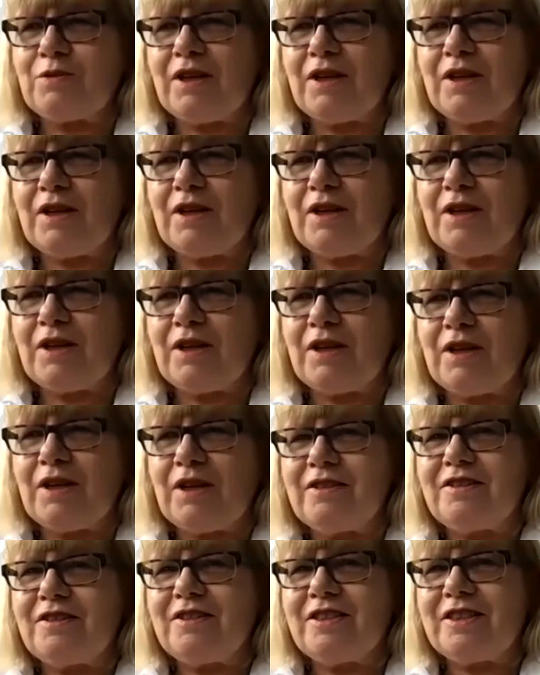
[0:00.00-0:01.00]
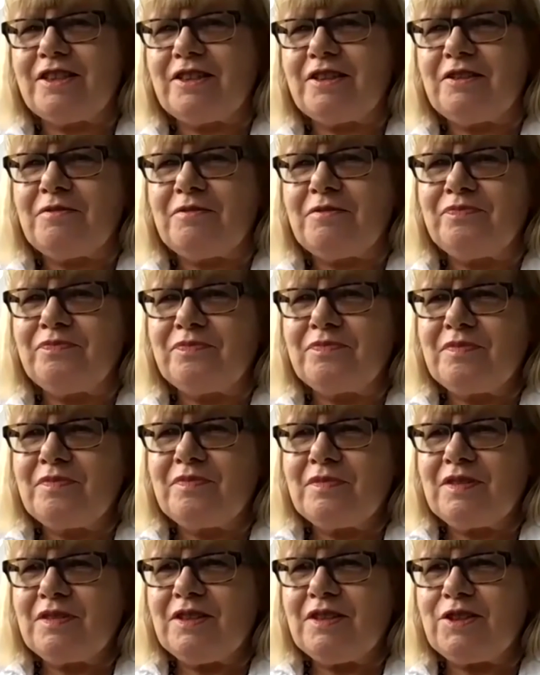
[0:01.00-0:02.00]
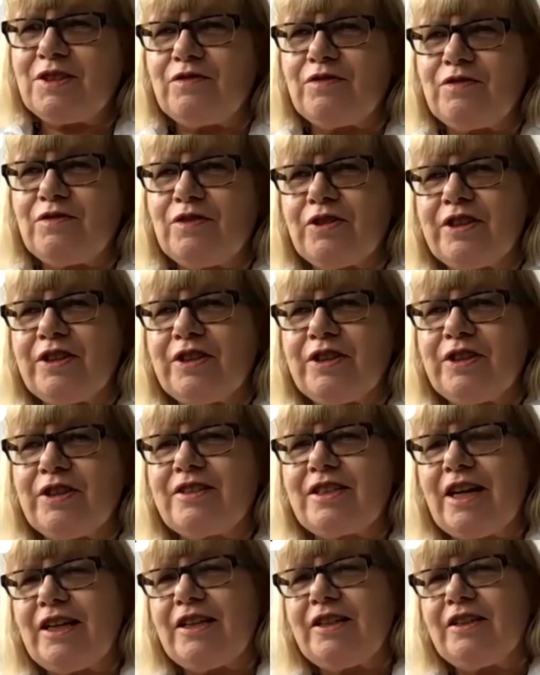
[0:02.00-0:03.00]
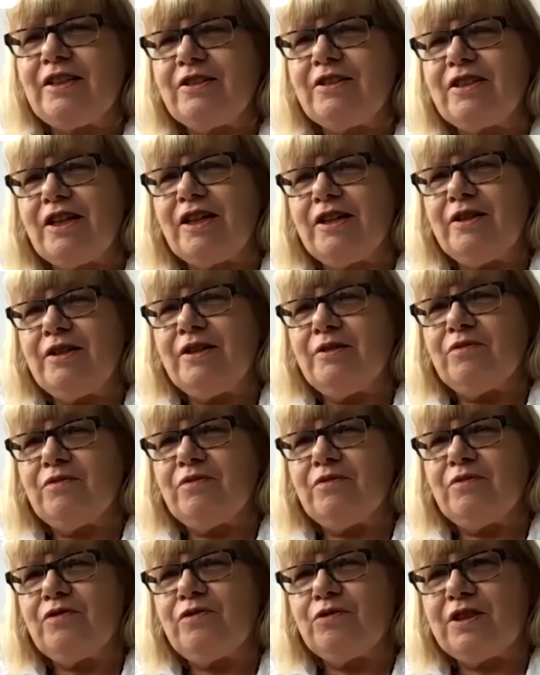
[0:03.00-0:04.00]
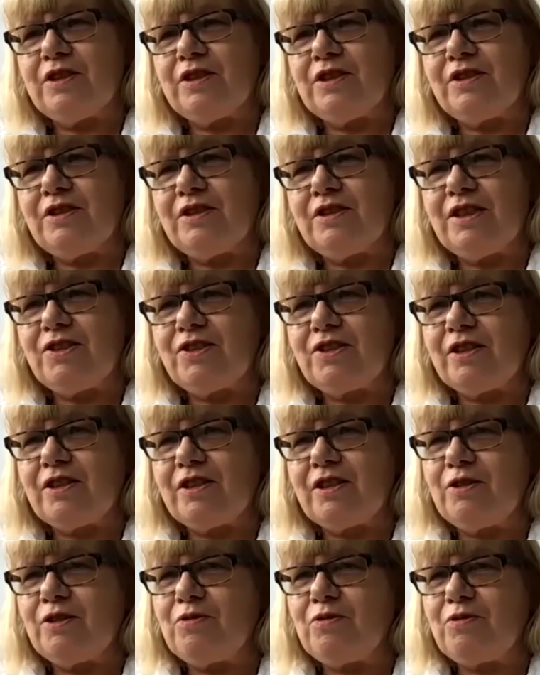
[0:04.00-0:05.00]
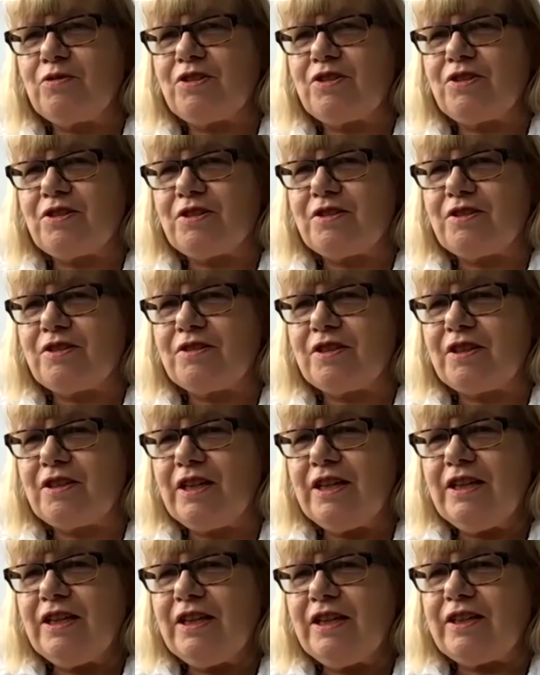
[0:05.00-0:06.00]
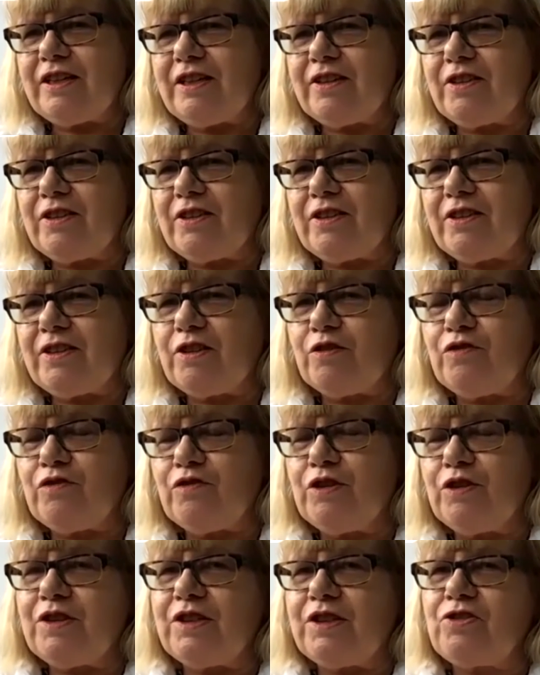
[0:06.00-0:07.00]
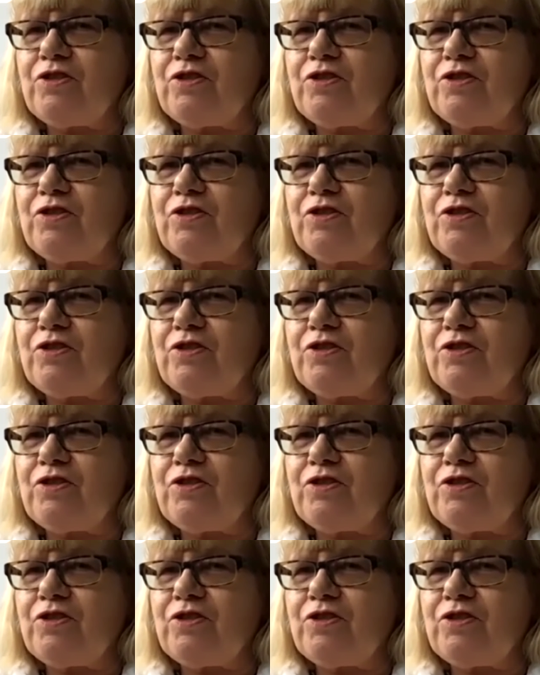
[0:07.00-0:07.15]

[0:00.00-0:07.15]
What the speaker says: well, I think that it's a very exciting time for Indonesian literature. The various